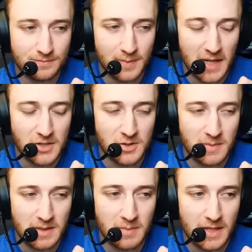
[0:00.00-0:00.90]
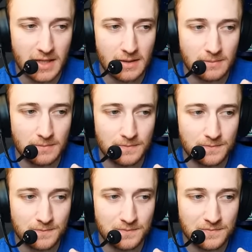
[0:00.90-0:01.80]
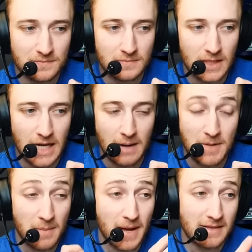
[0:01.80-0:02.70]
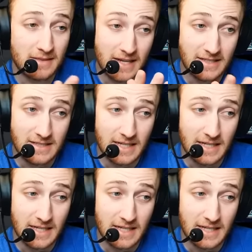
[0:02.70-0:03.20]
page as me, but I'm not mad that they